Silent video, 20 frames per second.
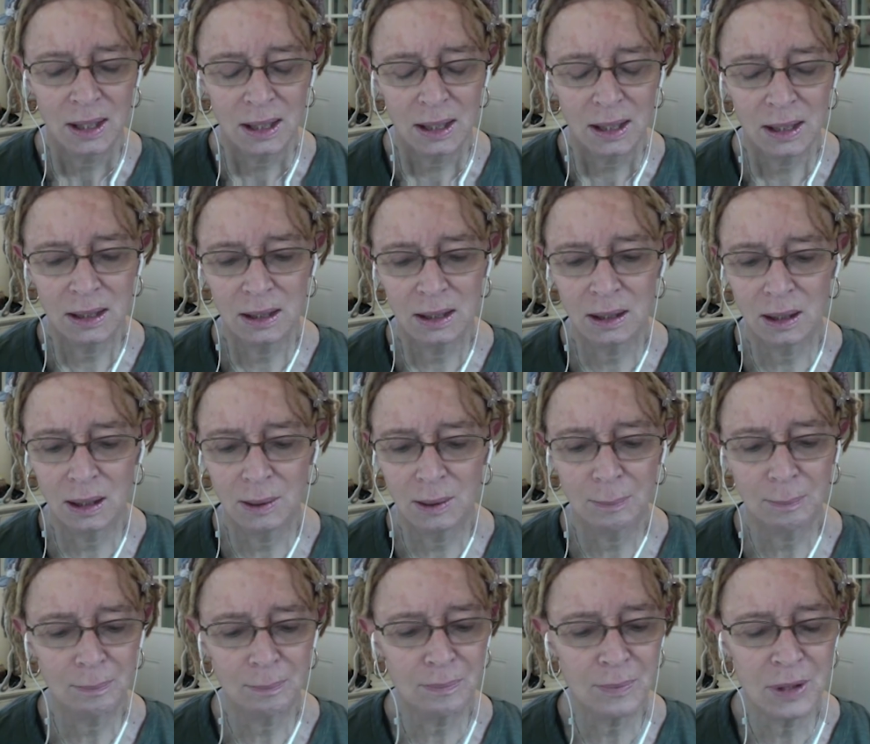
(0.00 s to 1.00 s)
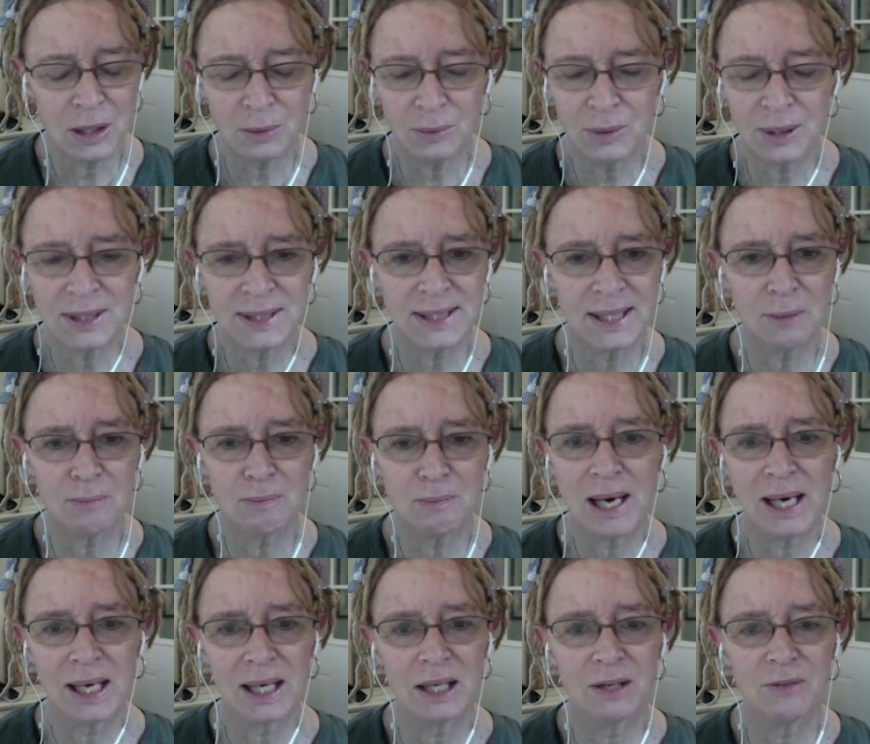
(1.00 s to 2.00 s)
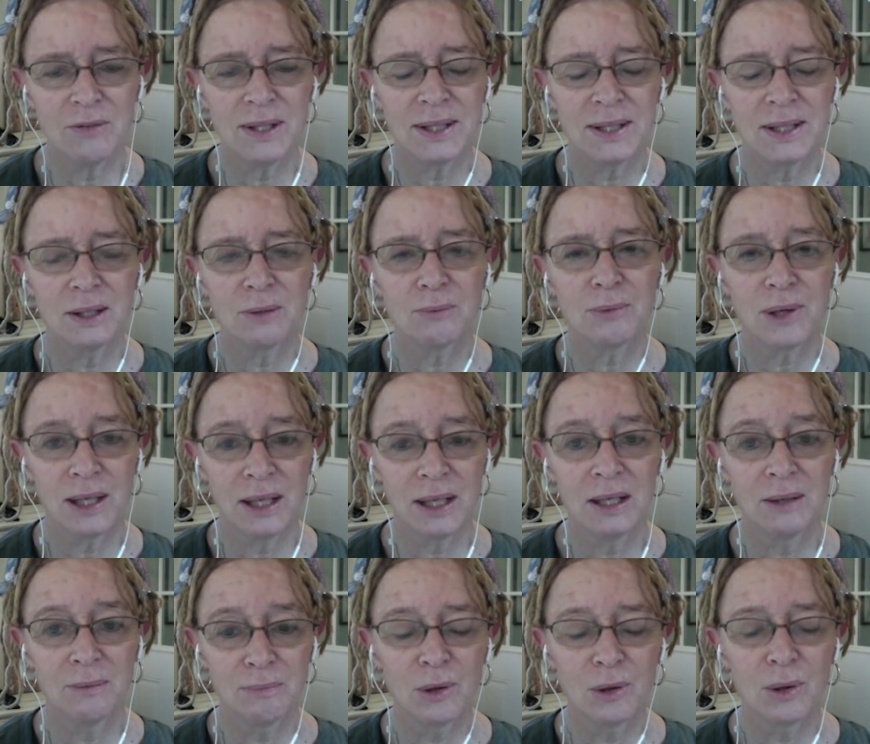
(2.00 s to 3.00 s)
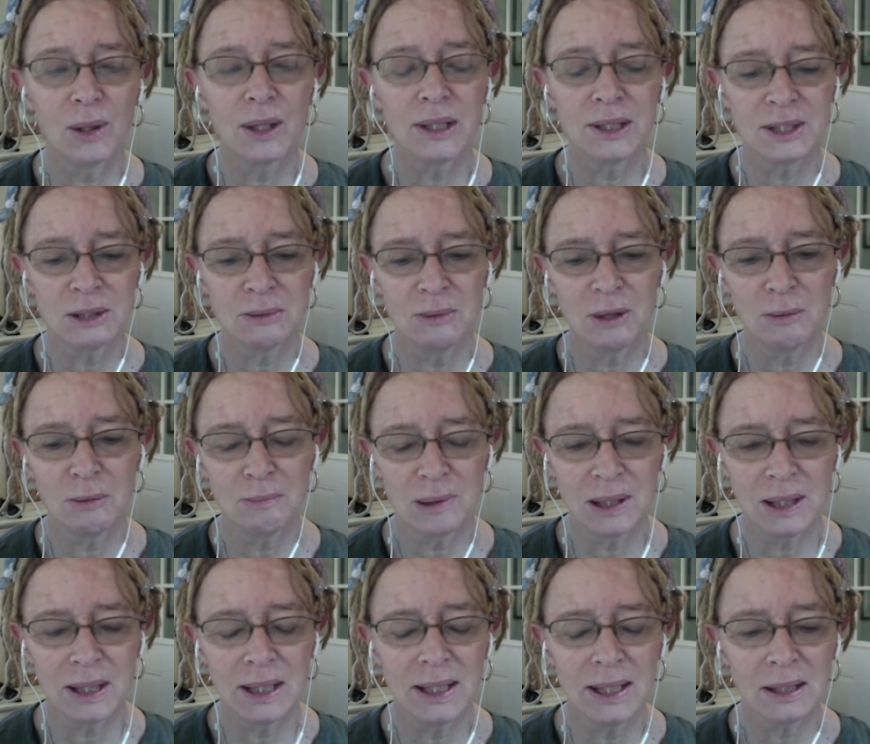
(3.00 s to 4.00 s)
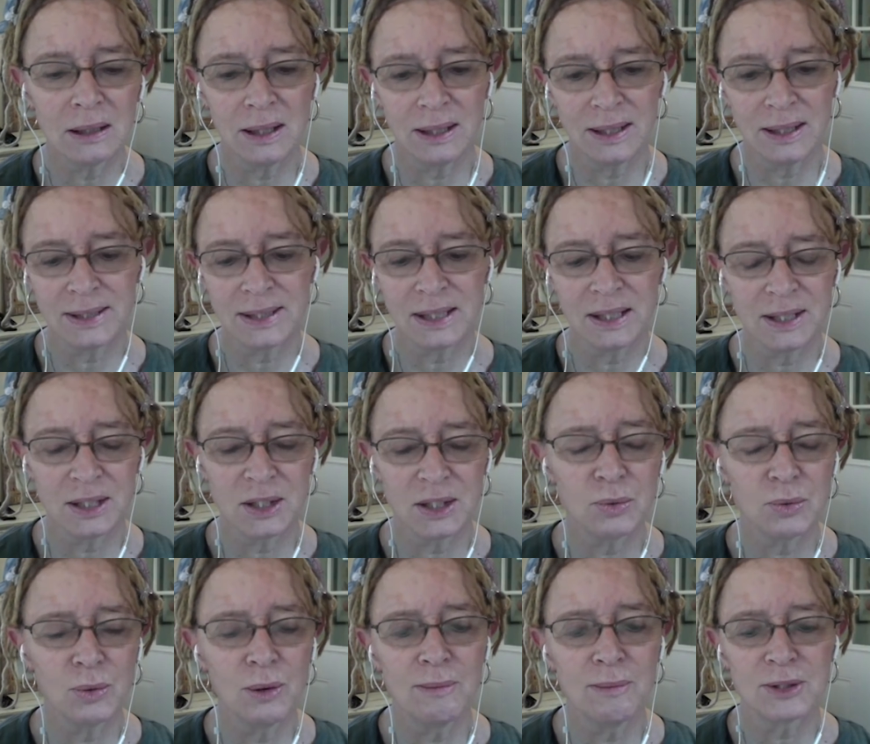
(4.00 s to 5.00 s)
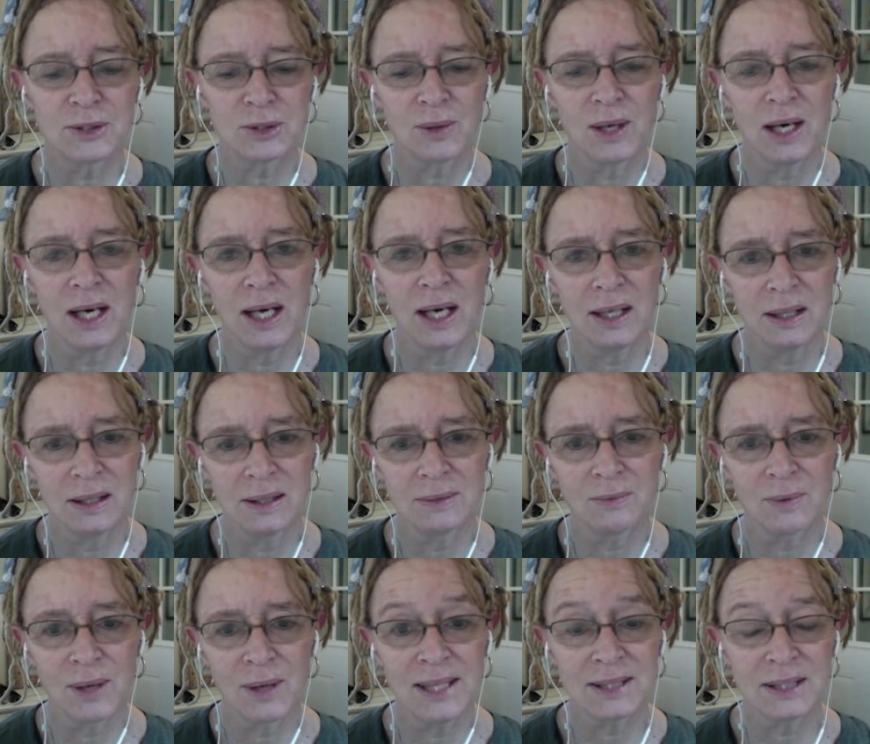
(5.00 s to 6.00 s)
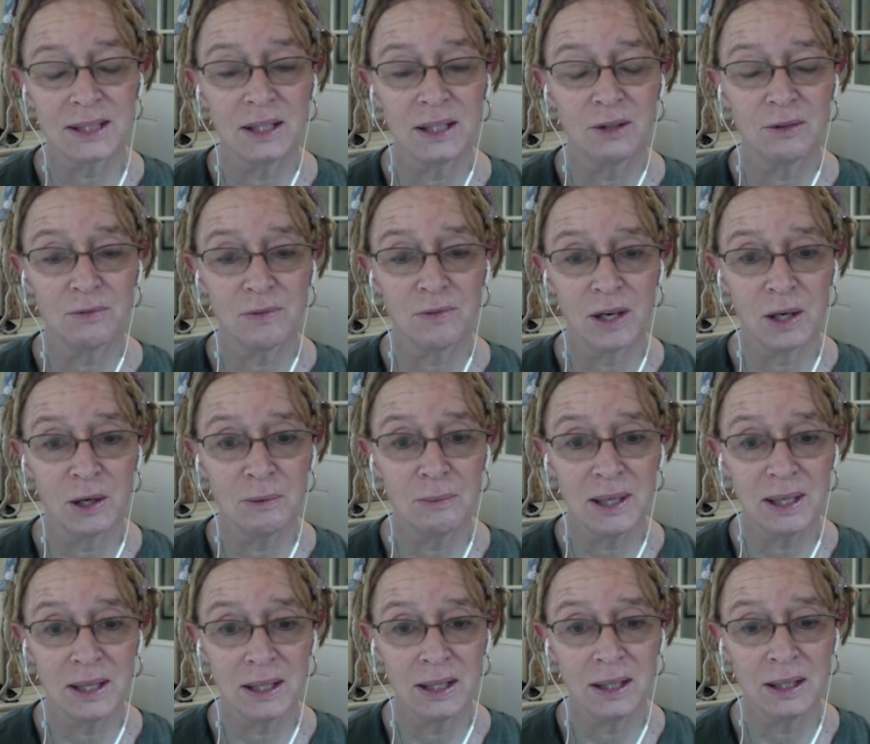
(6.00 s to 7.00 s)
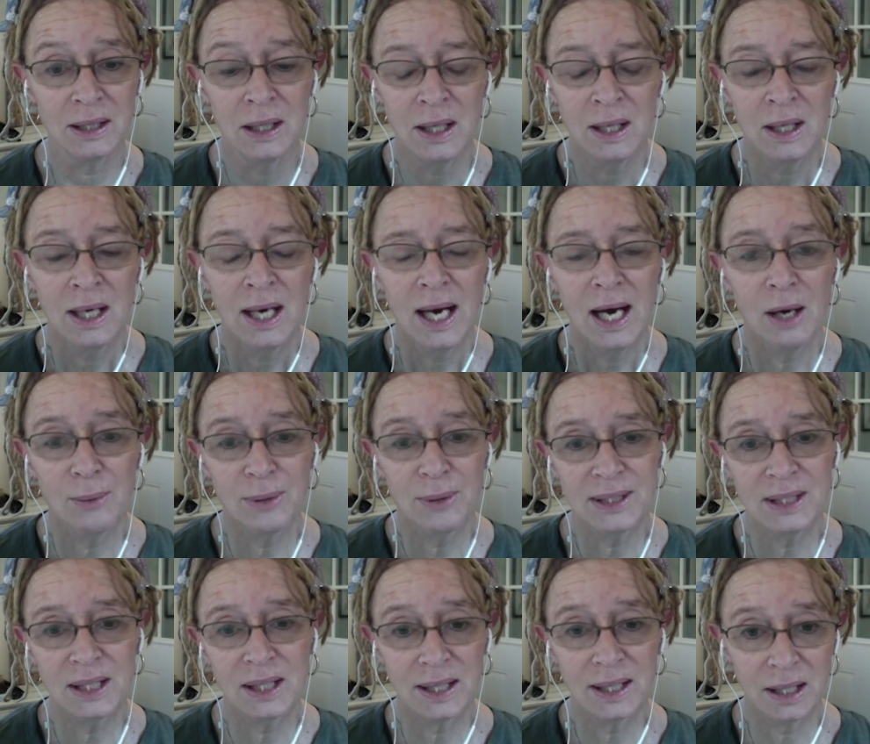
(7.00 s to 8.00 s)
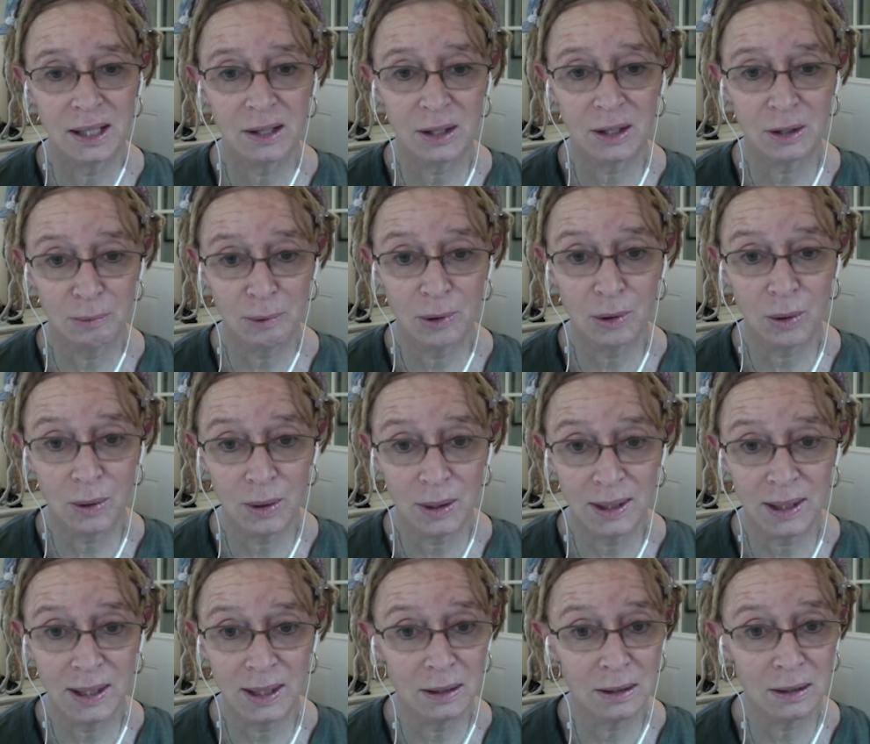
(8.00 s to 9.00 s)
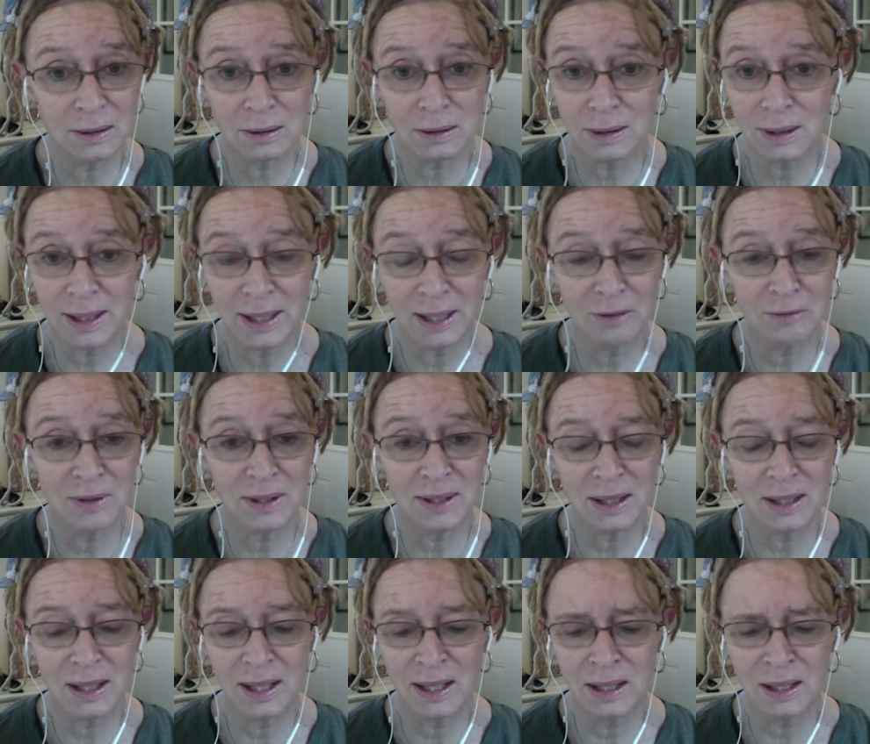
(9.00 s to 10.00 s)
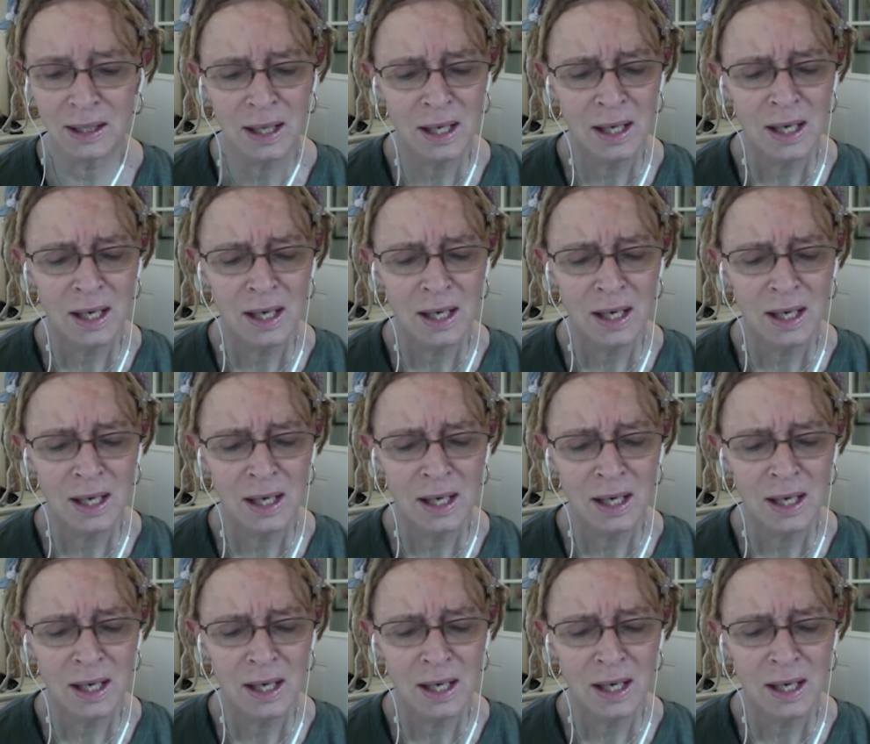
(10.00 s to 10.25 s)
um, you know, we set back everything pre- important to me politically, such as women's right and rights and the environment, and how we take care of the poor and the elderly. Everything. And